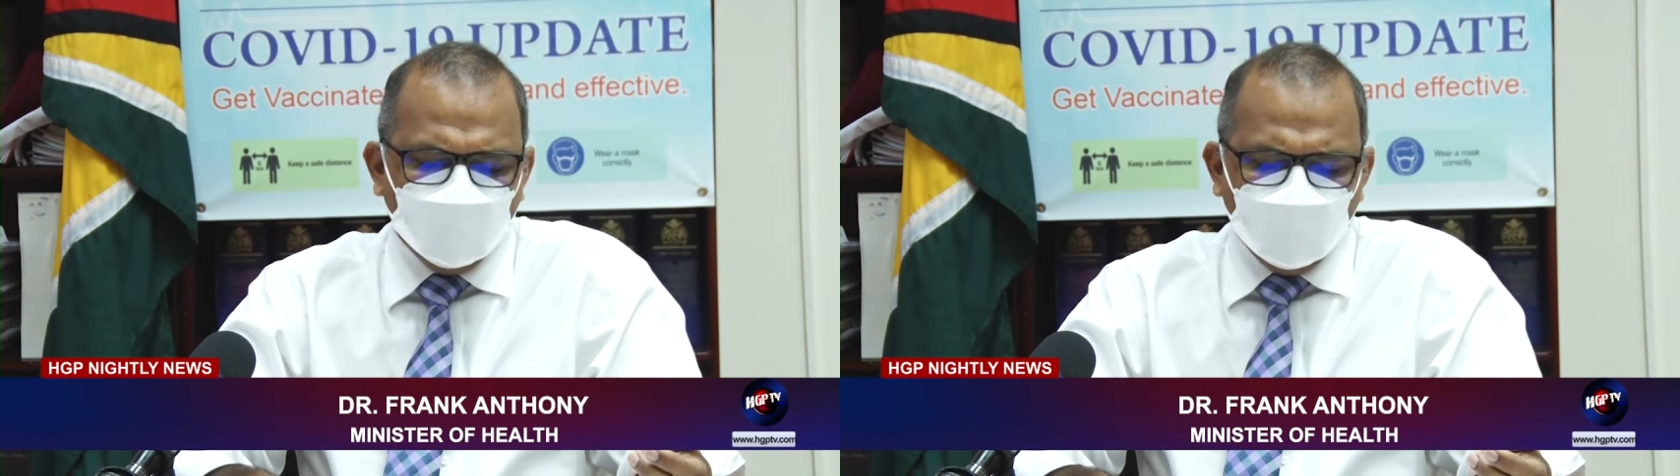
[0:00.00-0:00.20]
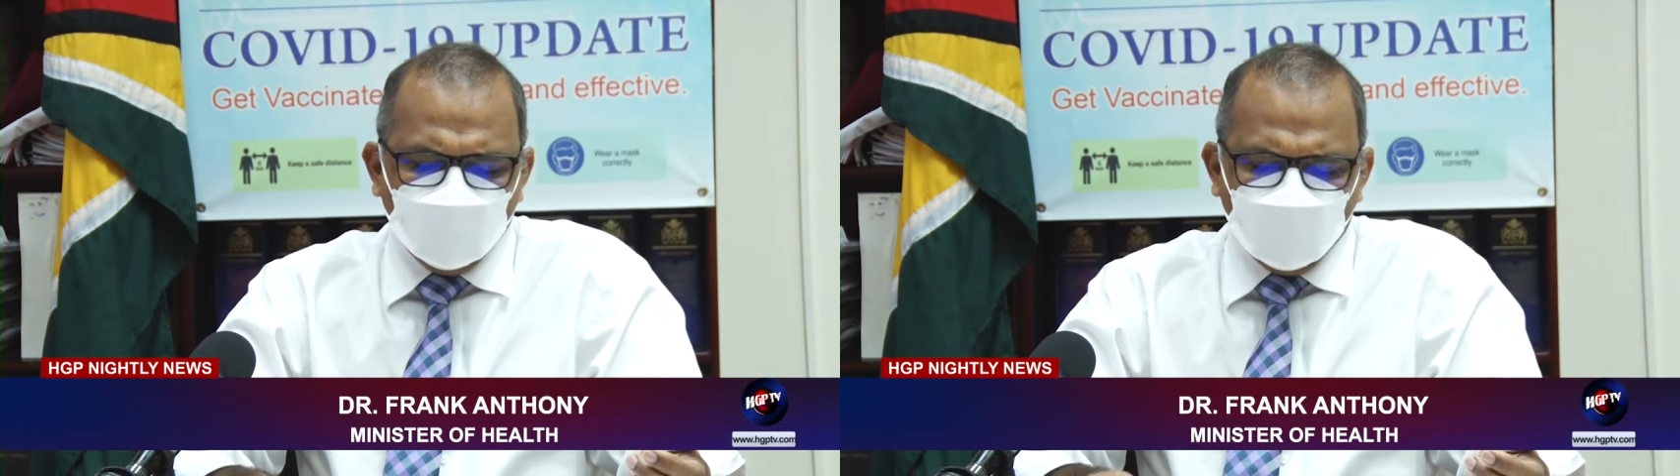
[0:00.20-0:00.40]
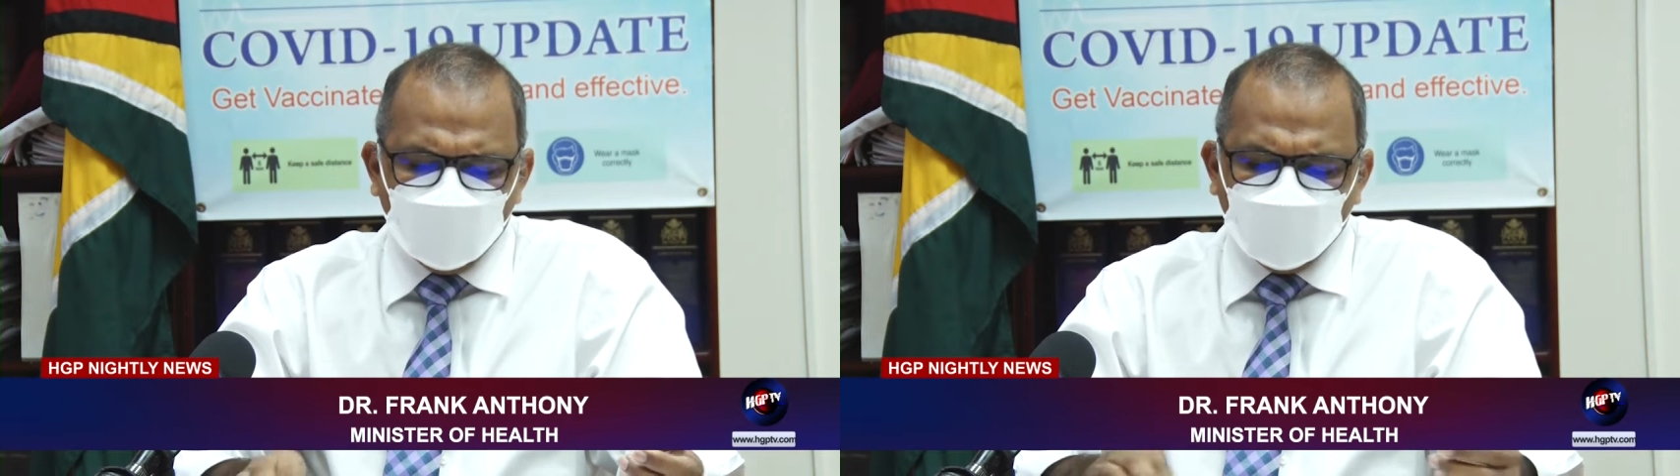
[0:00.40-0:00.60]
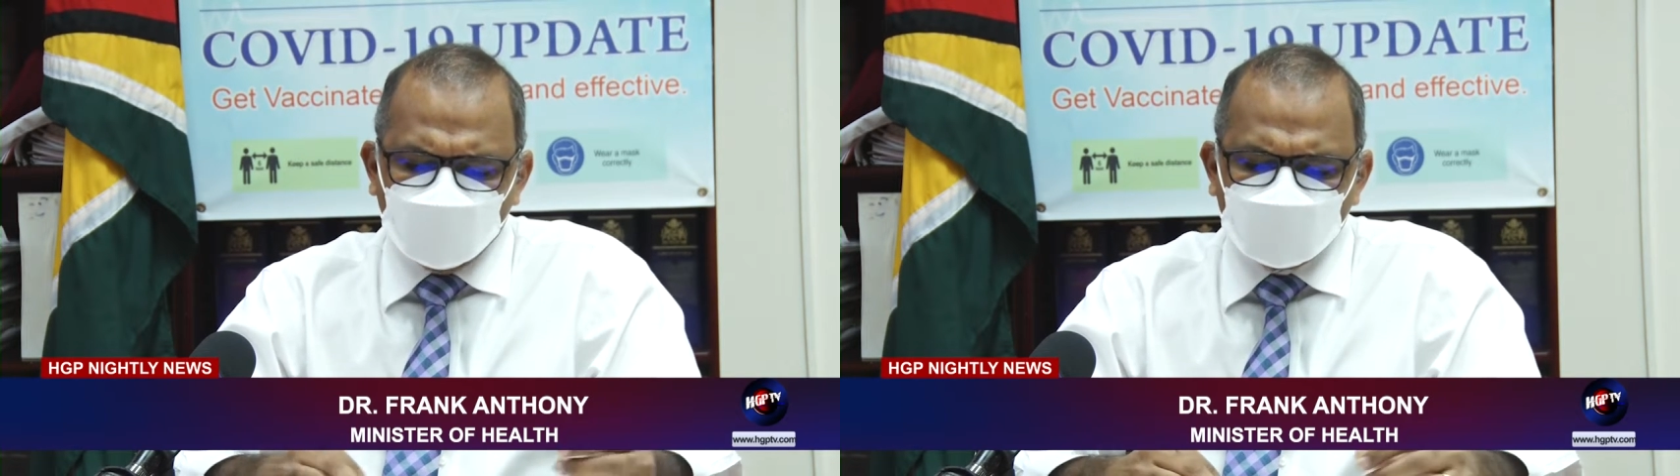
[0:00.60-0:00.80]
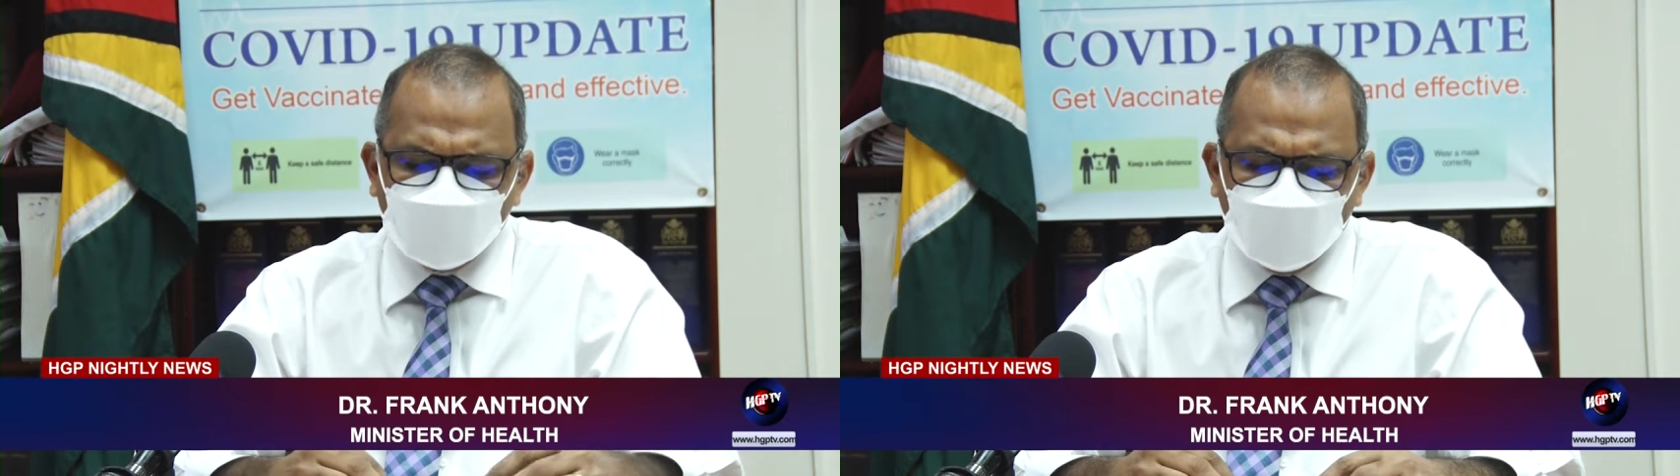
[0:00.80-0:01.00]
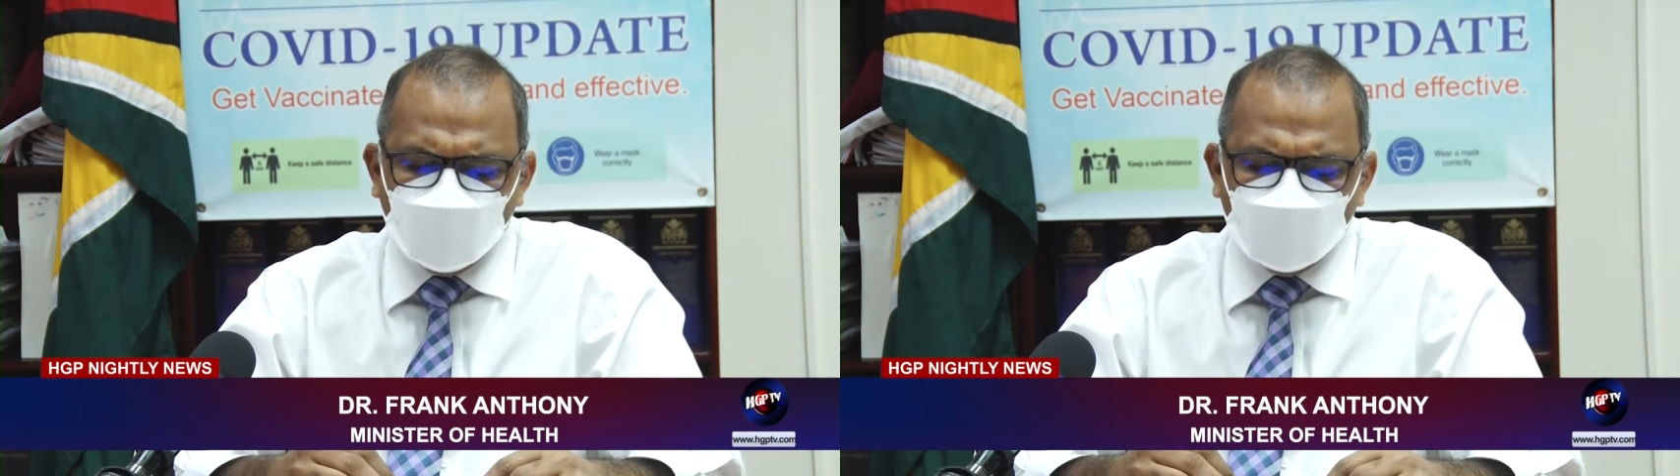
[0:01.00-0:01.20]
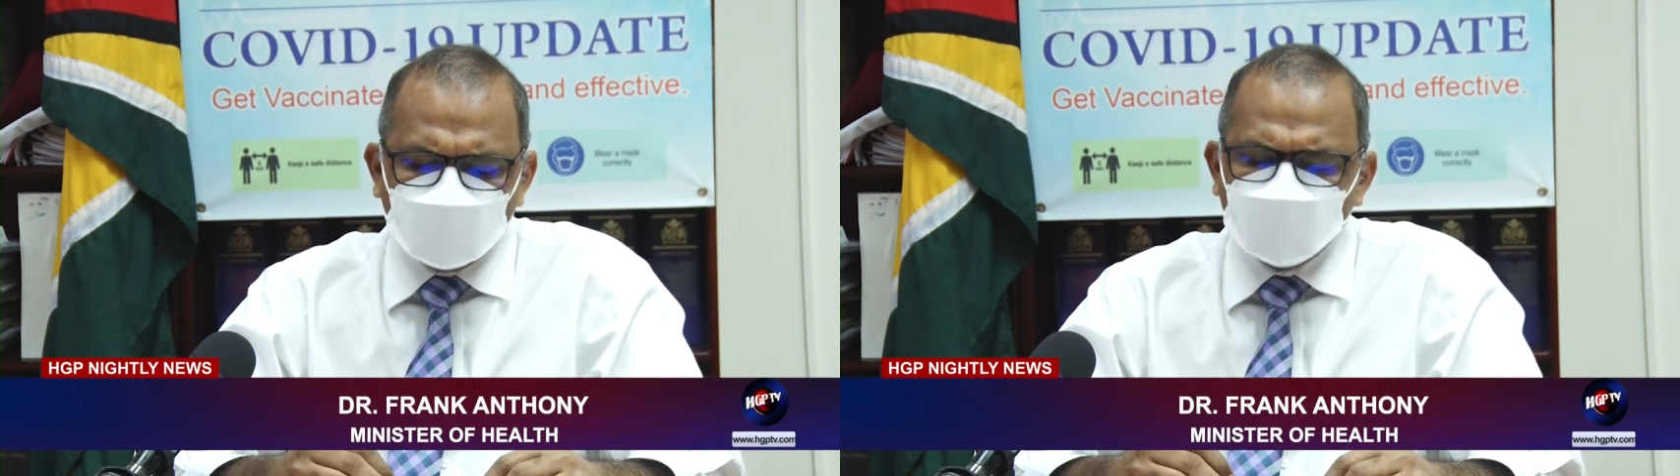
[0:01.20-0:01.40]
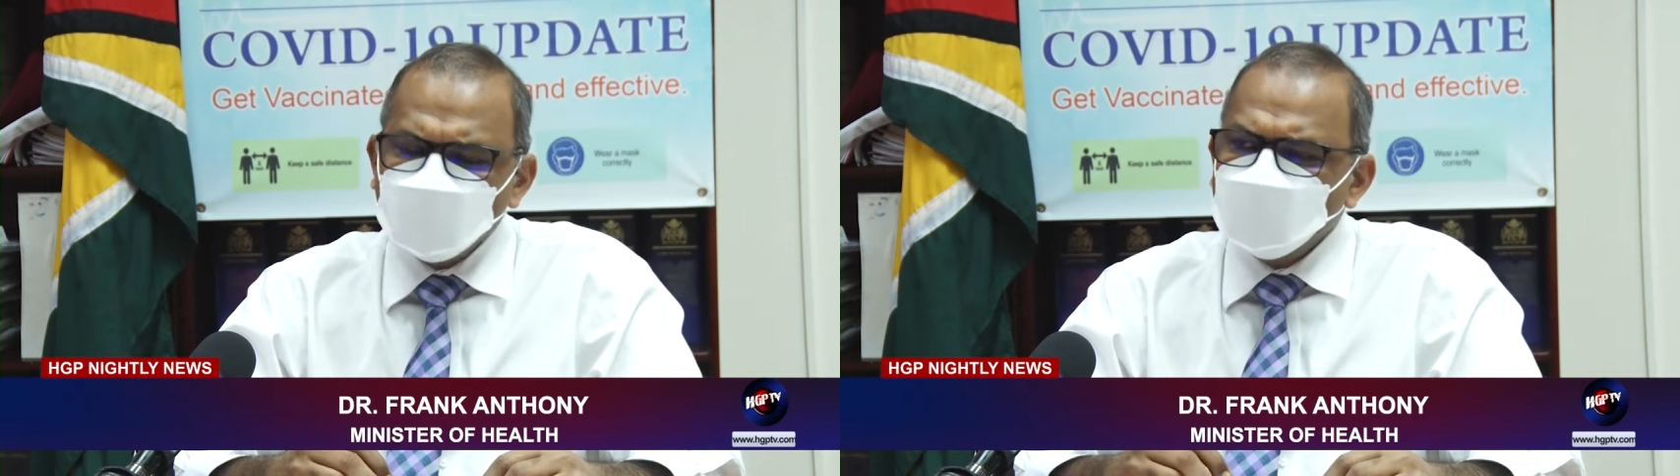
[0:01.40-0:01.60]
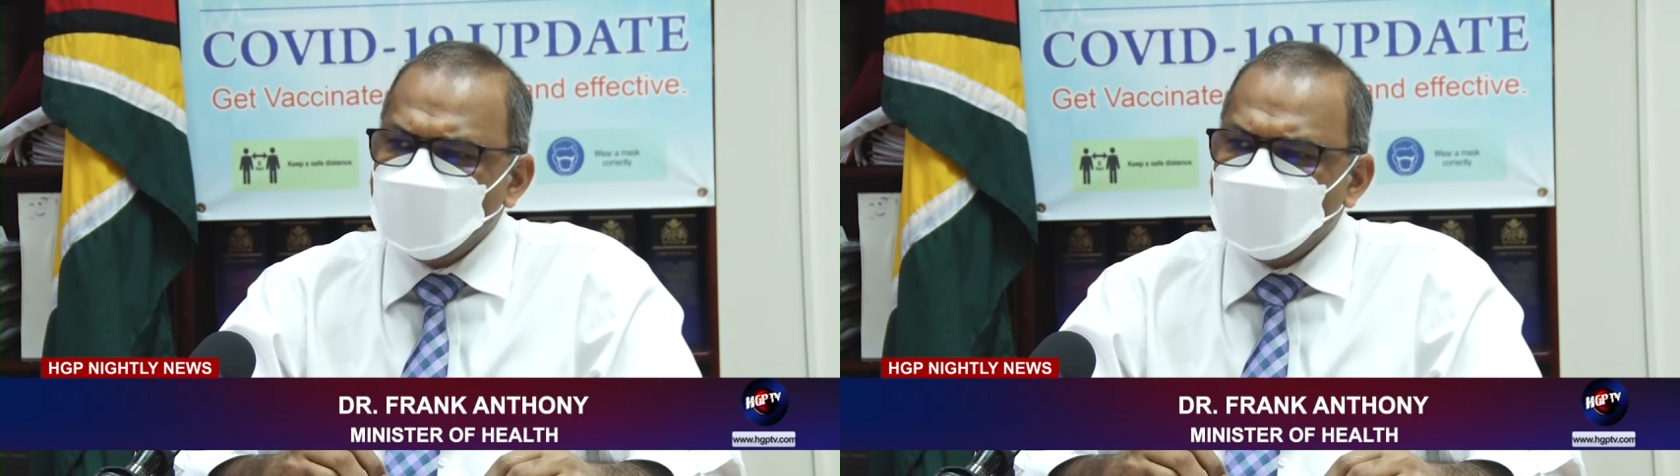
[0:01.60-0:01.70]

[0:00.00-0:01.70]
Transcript: We also had 2